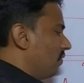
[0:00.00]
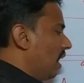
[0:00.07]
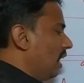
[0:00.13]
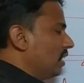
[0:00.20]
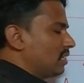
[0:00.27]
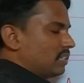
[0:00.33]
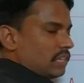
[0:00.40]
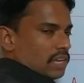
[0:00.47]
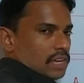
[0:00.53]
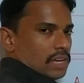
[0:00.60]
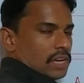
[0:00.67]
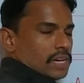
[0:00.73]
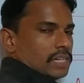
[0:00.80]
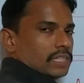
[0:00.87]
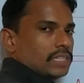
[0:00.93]
Where
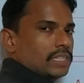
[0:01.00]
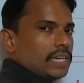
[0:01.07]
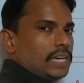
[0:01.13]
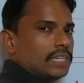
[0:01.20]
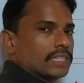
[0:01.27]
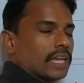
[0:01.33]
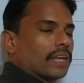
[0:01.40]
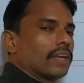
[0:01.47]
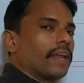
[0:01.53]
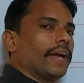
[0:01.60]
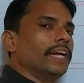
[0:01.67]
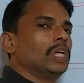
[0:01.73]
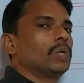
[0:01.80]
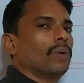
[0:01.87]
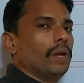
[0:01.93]
C? C is at
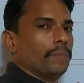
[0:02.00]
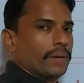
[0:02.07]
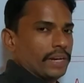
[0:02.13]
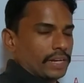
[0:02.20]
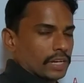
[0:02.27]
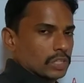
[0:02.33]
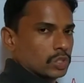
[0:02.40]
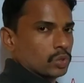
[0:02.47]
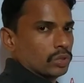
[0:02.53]
912 meters.